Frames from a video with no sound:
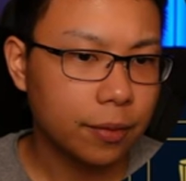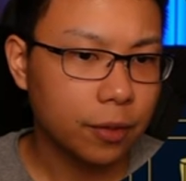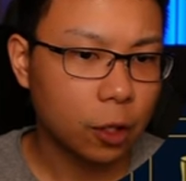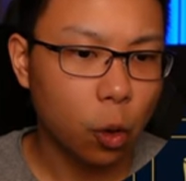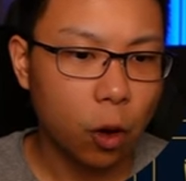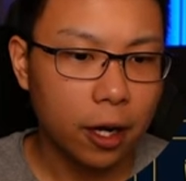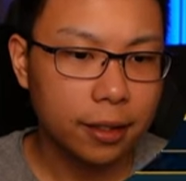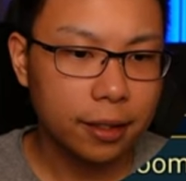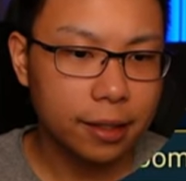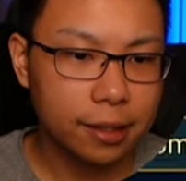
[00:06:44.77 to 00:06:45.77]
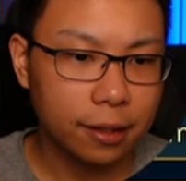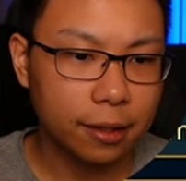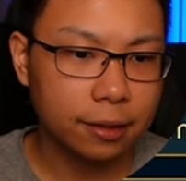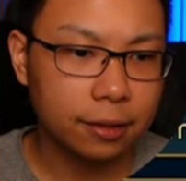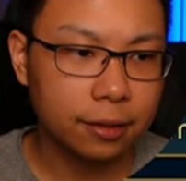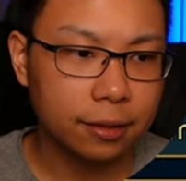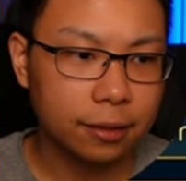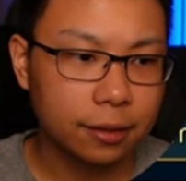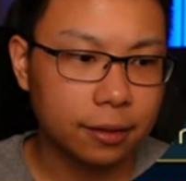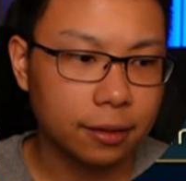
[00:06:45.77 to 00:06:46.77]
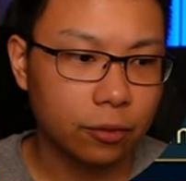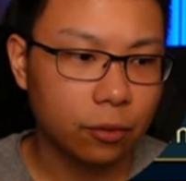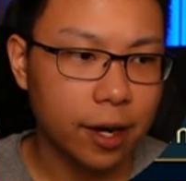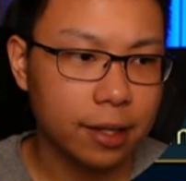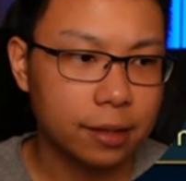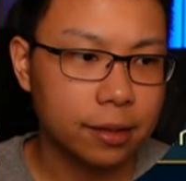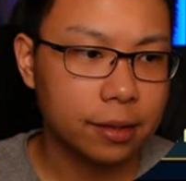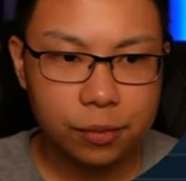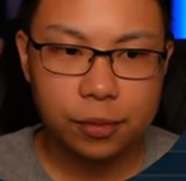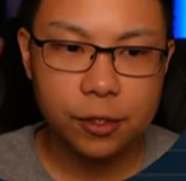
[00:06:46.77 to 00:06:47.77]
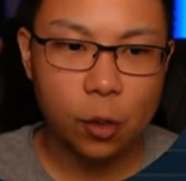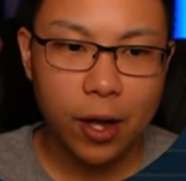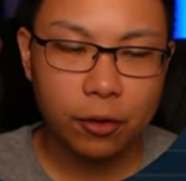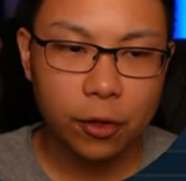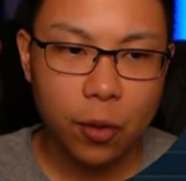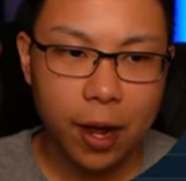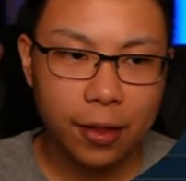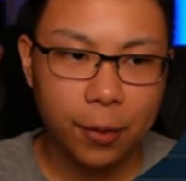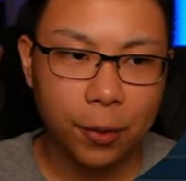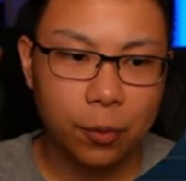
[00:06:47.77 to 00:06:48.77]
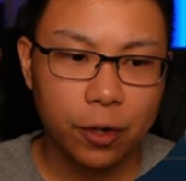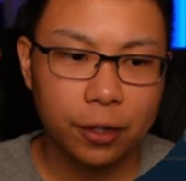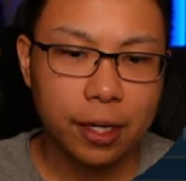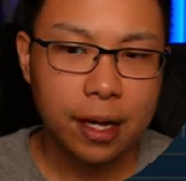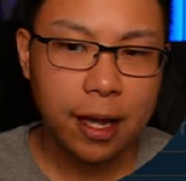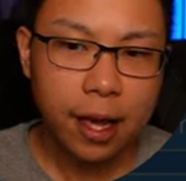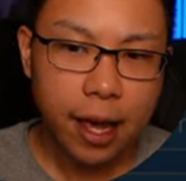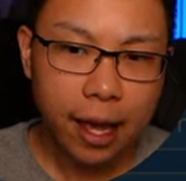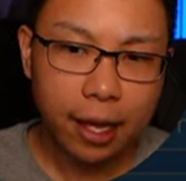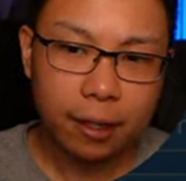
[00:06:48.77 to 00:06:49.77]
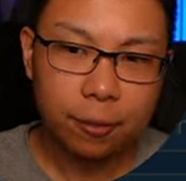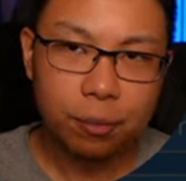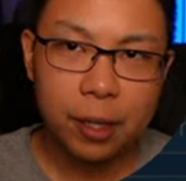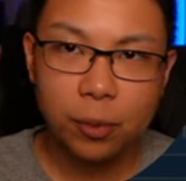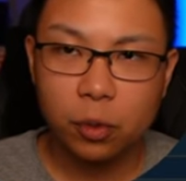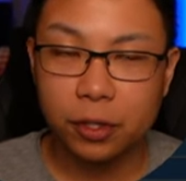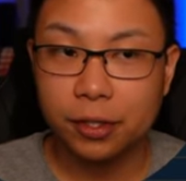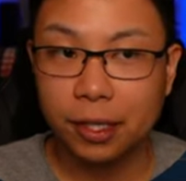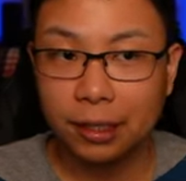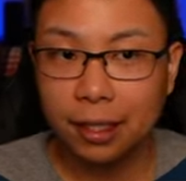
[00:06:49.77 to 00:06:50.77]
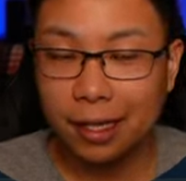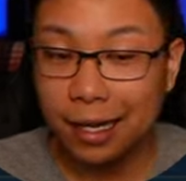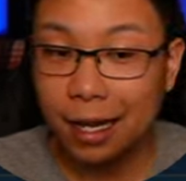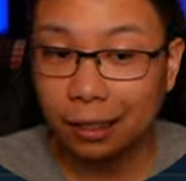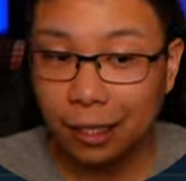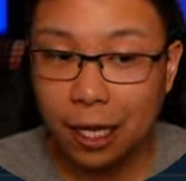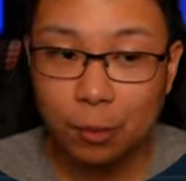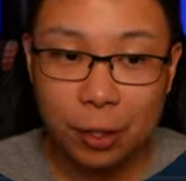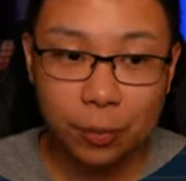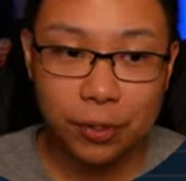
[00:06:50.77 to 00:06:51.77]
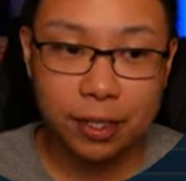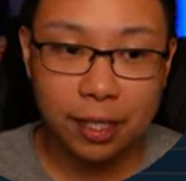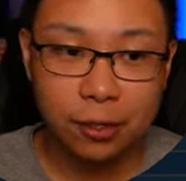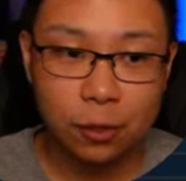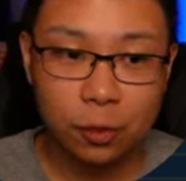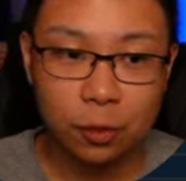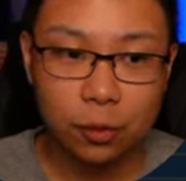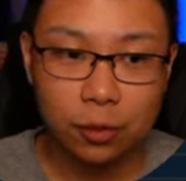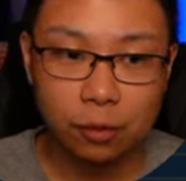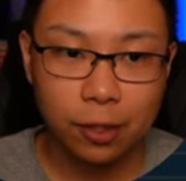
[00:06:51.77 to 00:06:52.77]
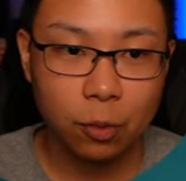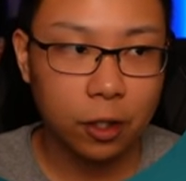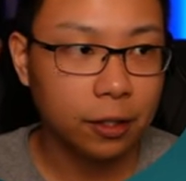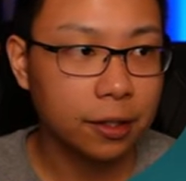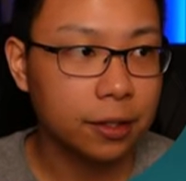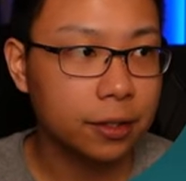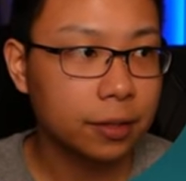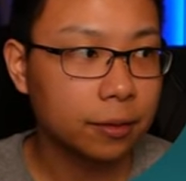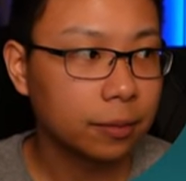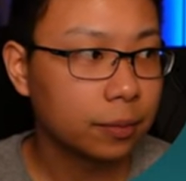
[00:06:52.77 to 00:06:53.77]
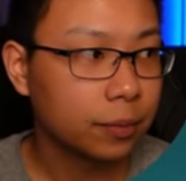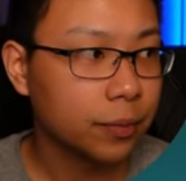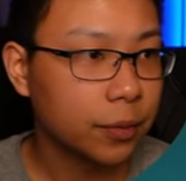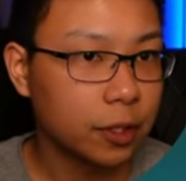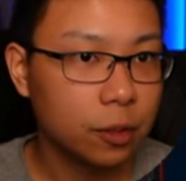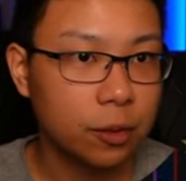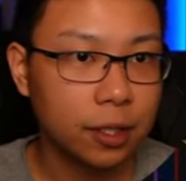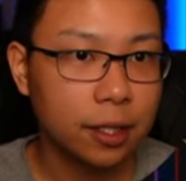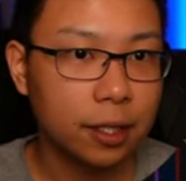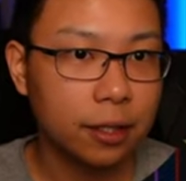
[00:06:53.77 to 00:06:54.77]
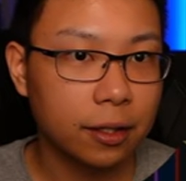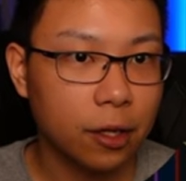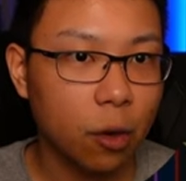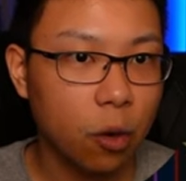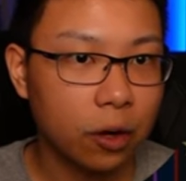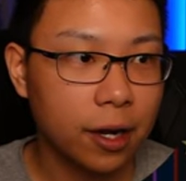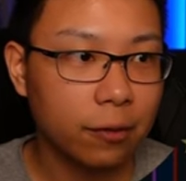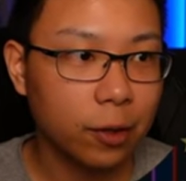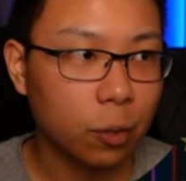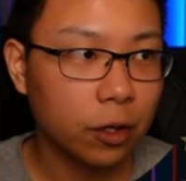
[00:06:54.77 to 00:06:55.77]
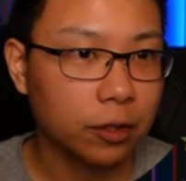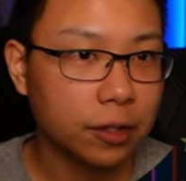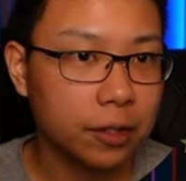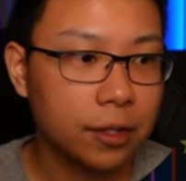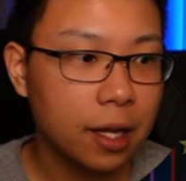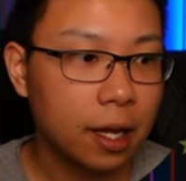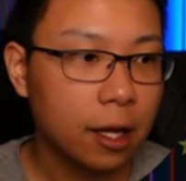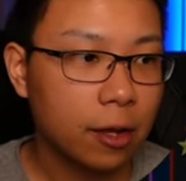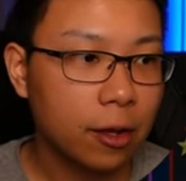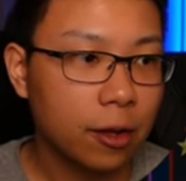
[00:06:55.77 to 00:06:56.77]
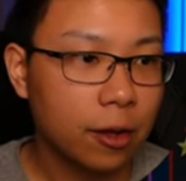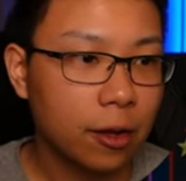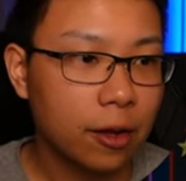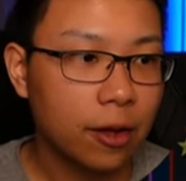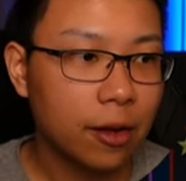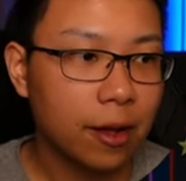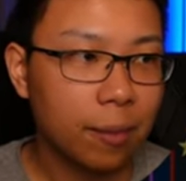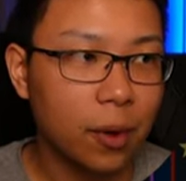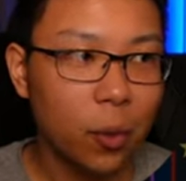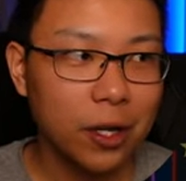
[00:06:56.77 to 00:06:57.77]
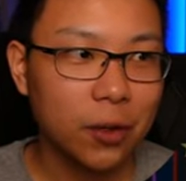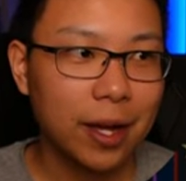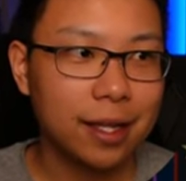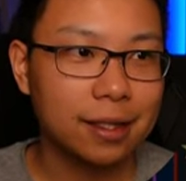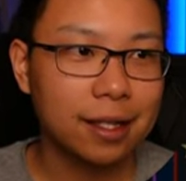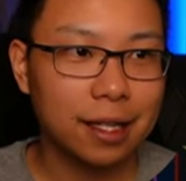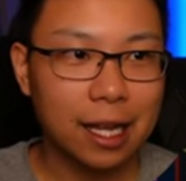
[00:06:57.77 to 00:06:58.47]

The quad is on res, so I don't know how that would work. And people were a lot. I got a lot of people saying to to rework this, to use uh, the ore and rework this. But what do you guys think?